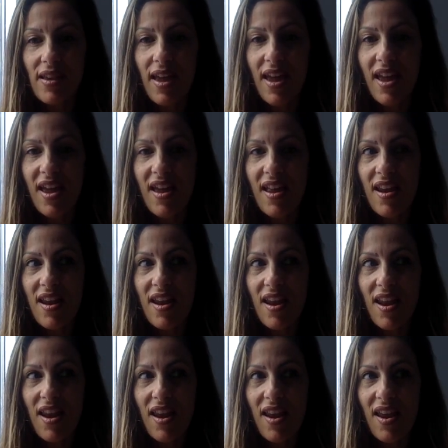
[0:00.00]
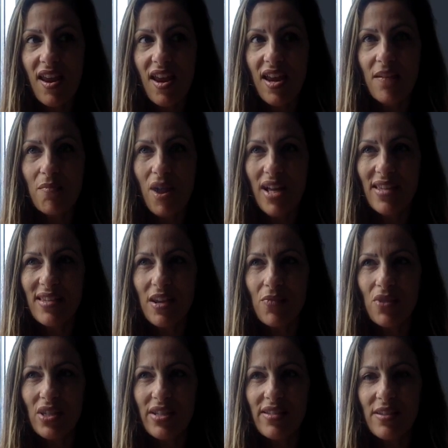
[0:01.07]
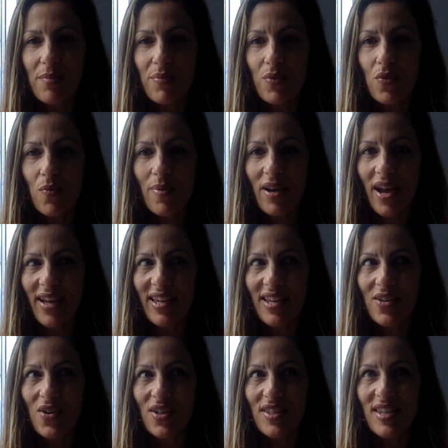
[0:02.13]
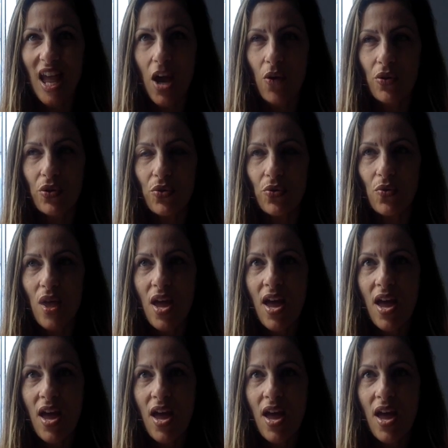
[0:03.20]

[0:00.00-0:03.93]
And it might sound really simple, but I cannot tell you